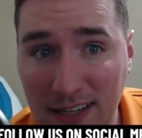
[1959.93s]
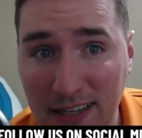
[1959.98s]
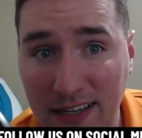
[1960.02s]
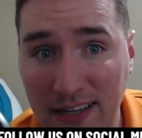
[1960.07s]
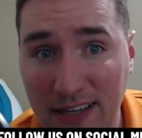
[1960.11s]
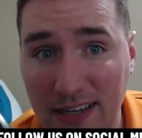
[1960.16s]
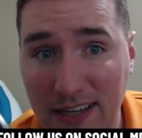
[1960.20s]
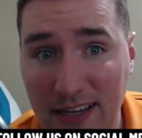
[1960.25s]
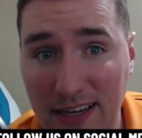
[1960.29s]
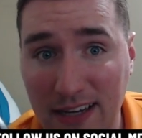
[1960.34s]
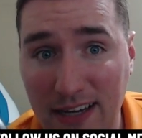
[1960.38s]

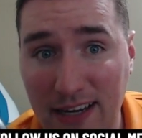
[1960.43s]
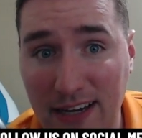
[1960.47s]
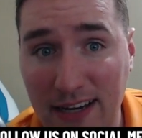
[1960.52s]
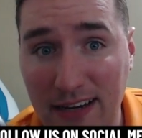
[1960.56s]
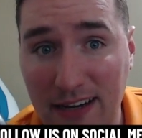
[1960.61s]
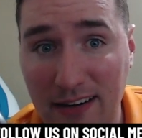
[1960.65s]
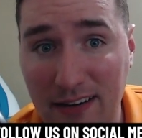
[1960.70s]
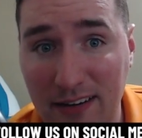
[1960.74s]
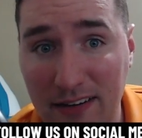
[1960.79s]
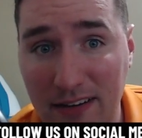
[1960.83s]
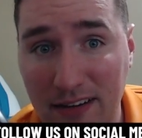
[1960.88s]

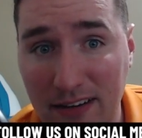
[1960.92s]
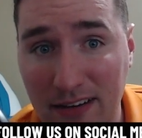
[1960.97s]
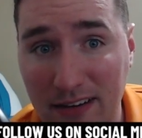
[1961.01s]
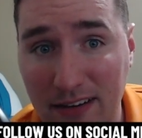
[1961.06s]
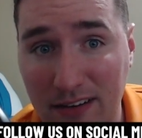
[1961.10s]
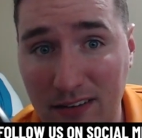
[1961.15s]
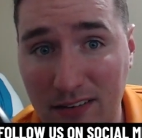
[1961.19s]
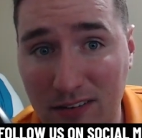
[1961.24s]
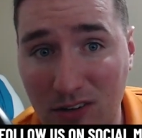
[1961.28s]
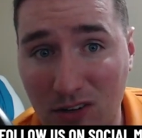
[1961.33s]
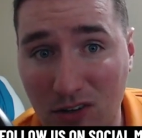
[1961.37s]
And
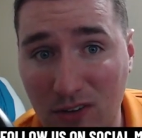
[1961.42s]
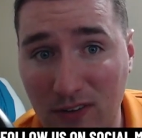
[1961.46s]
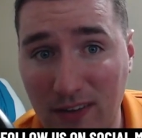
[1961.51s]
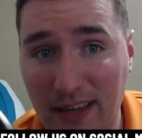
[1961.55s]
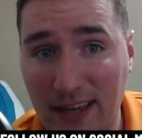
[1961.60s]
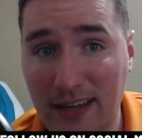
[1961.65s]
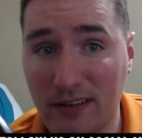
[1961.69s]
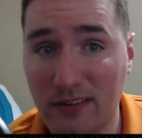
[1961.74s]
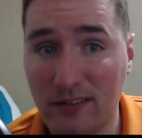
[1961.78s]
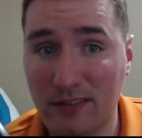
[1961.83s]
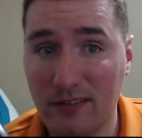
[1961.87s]
until
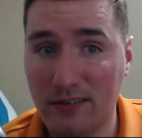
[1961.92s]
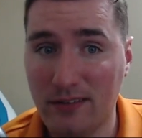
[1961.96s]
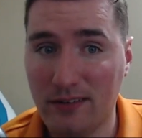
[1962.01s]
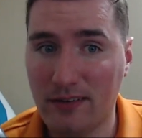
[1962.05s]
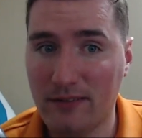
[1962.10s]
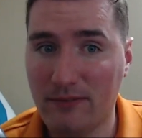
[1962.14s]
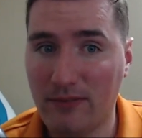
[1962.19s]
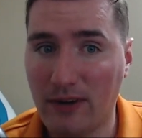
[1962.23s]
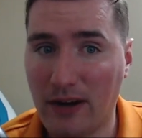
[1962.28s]
then, goodbye,